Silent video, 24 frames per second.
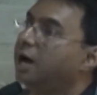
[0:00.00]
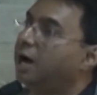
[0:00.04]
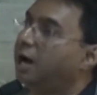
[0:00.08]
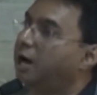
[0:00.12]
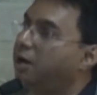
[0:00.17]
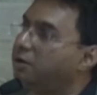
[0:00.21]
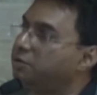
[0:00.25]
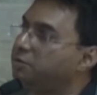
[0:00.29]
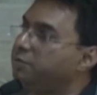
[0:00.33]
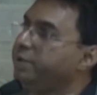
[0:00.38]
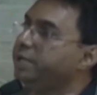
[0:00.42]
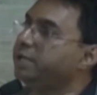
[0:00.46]

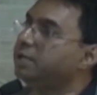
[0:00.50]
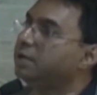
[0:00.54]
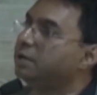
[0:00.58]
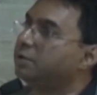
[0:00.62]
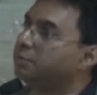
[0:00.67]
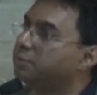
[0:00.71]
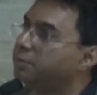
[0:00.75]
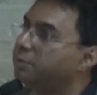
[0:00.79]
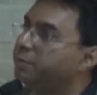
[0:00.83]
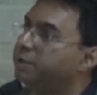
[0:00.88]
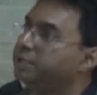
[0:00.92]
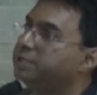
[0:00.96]

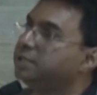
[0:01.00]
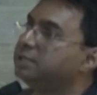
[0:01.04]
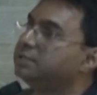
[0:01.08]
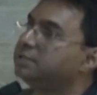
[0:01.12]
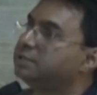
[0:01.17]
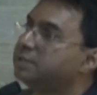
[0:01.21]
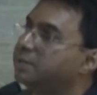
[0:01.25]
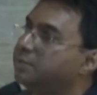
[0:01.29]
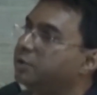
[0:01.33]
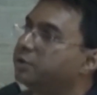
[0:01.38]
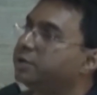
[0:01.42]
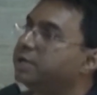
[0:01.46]
whether
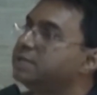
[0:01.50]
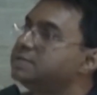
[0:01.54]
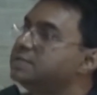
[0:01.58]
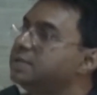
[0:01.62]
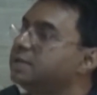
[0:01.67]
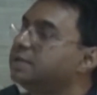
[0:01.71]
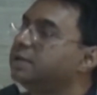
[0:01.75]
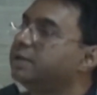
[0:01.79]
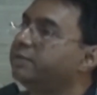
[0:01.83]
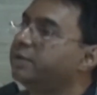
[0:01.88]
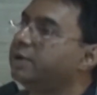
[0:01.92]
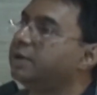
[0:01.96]
democracy
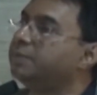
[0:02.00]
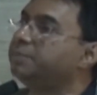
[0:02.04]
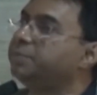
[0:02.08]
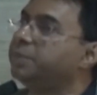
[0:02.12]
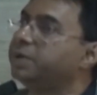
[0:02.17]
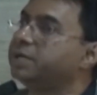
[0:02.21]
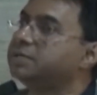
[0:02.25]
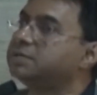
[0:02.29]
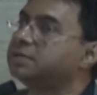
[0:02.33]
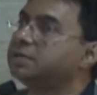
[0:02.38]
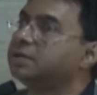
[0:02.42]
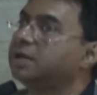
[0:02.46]
and
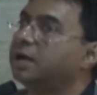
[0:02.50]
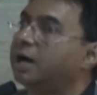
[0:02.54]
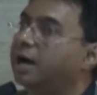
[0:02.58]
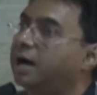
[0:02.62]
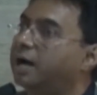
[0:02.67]
development,